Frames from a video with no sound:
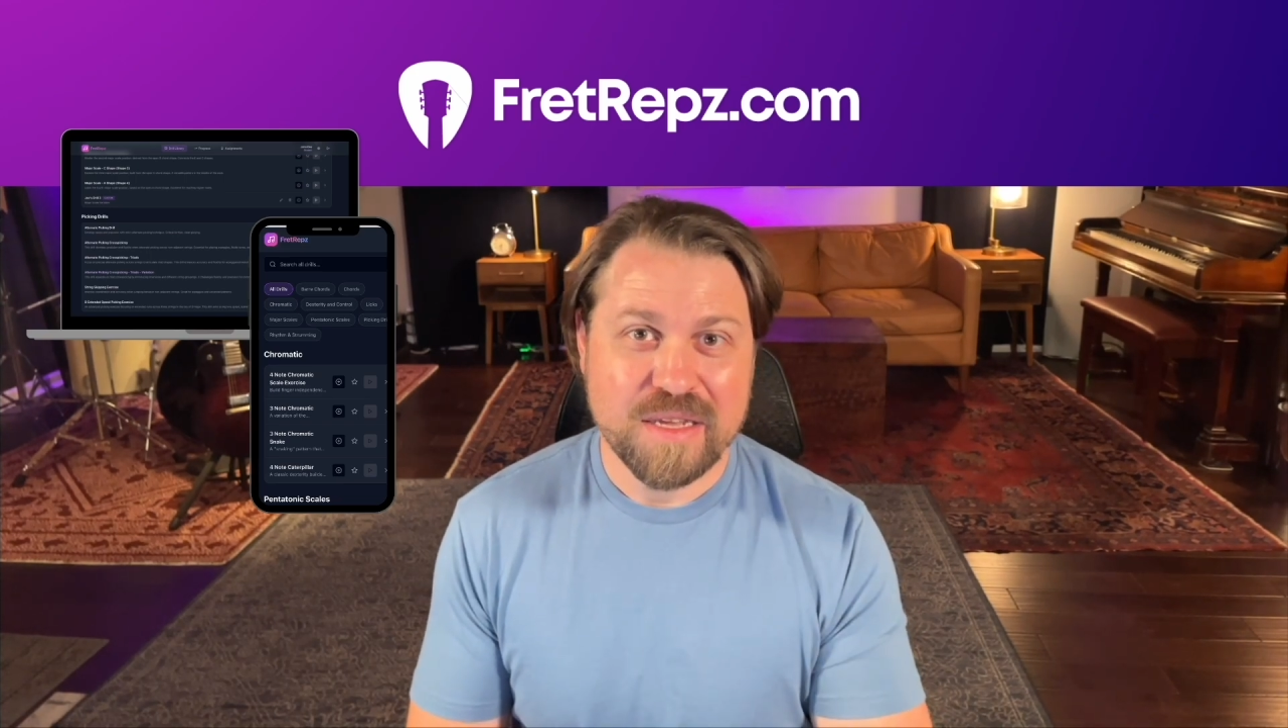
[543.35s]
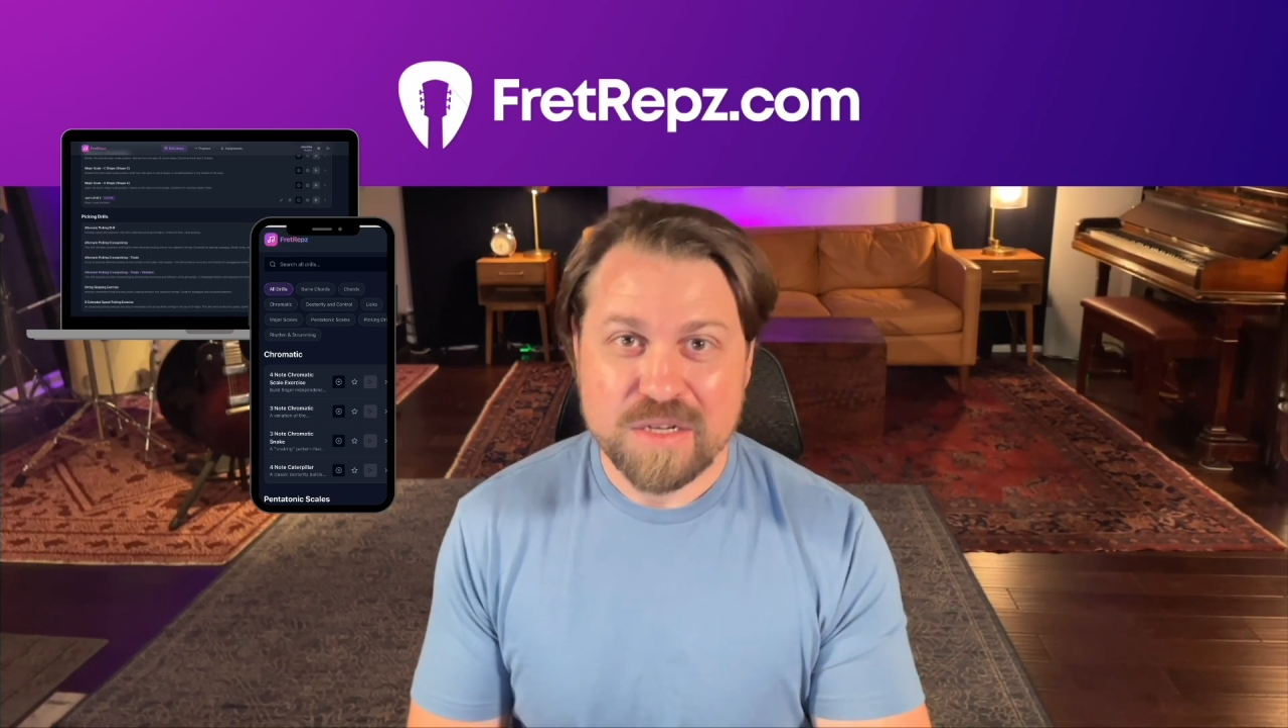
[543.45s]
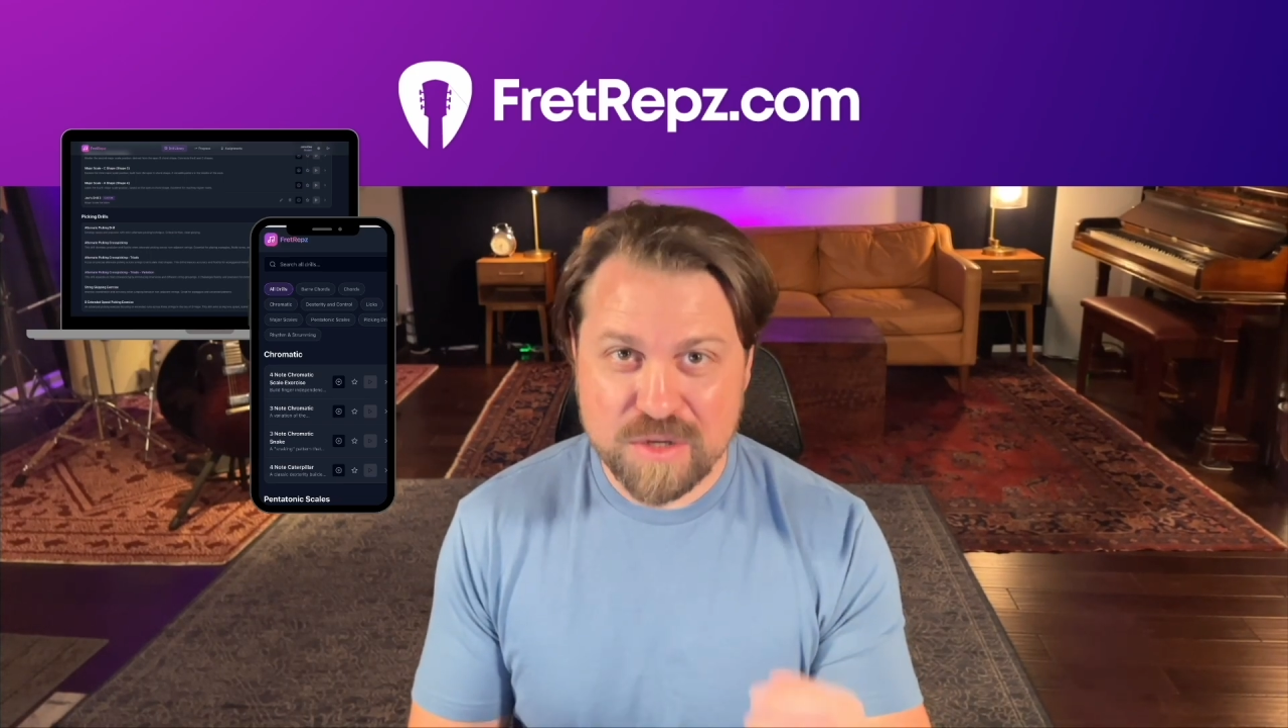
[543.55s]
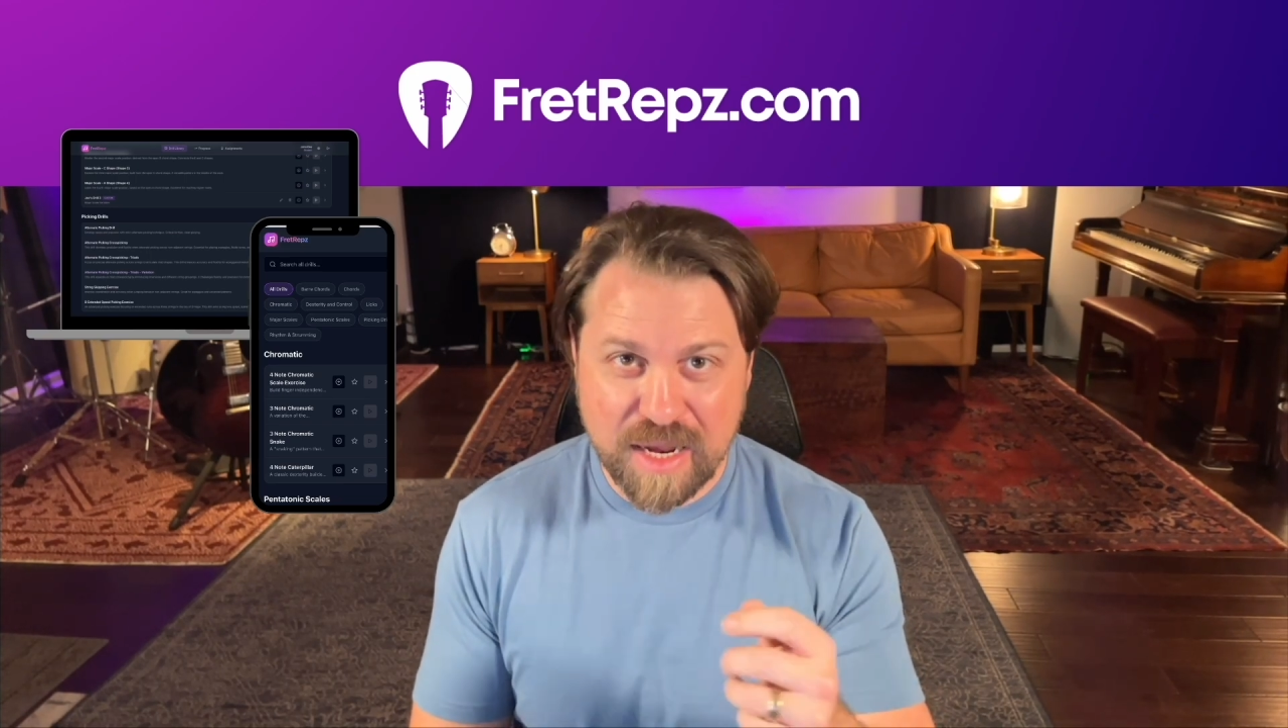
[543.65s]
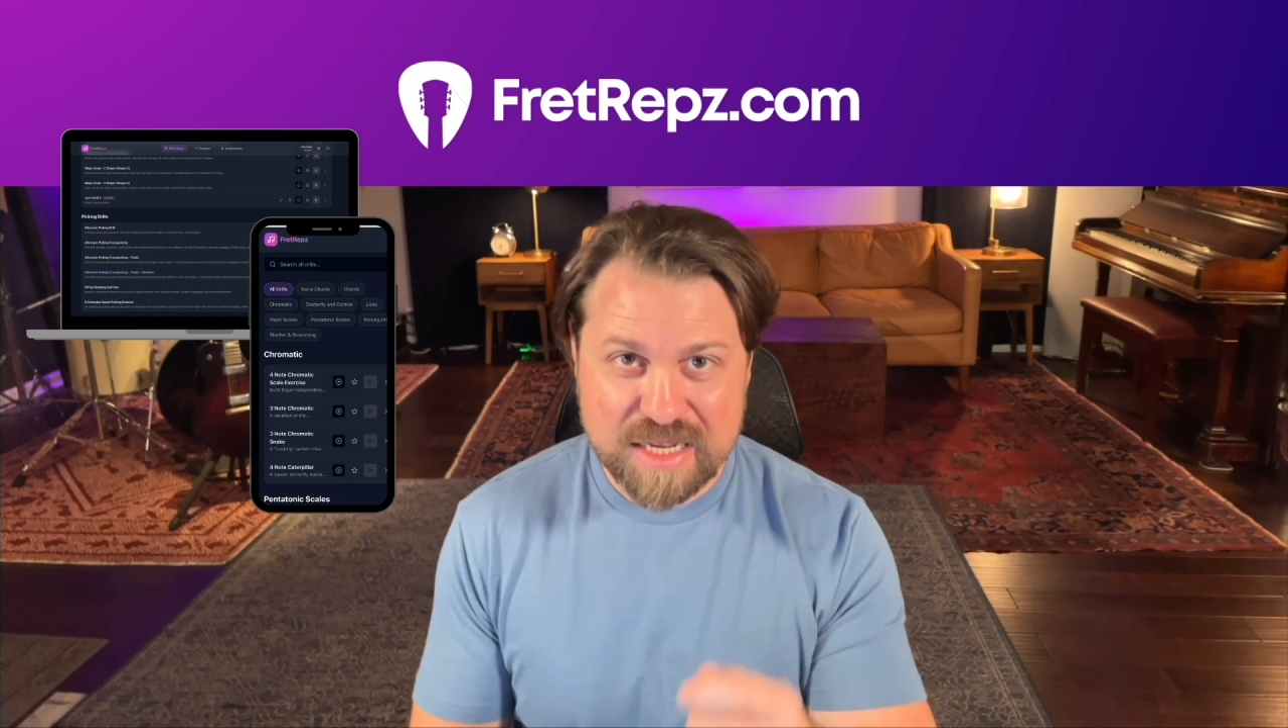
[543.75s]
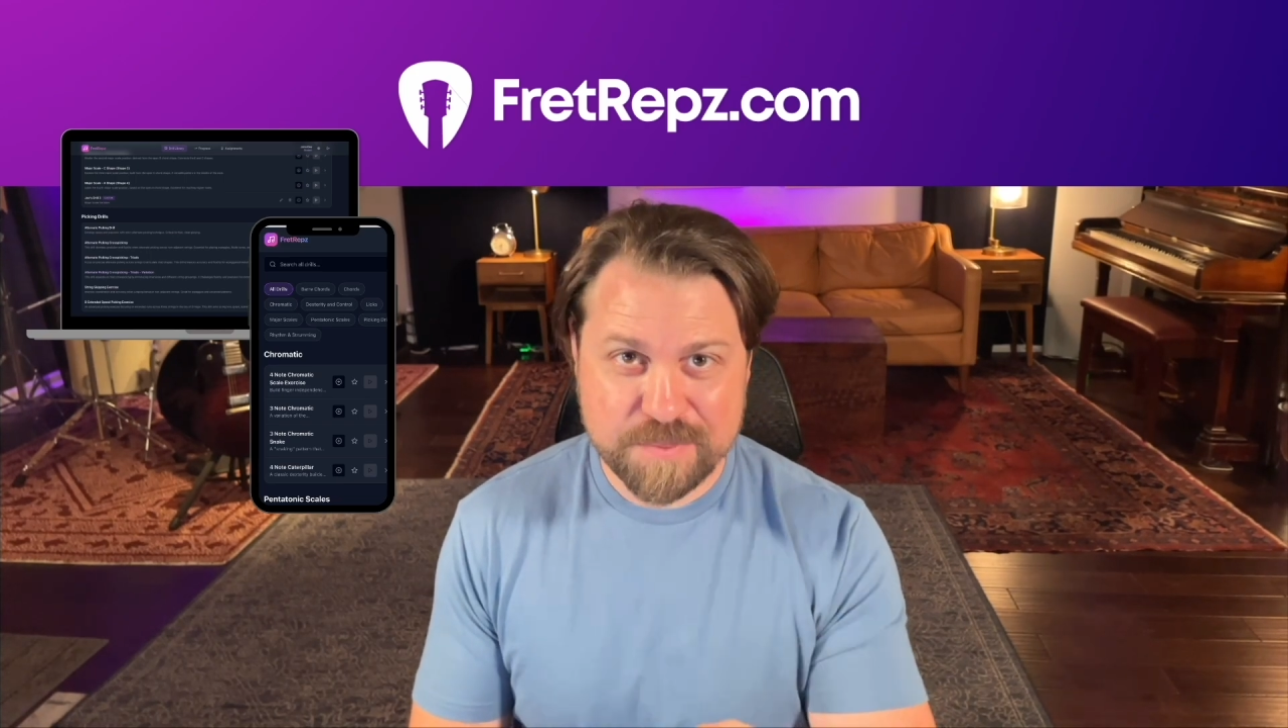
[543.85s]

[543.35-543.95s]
tracks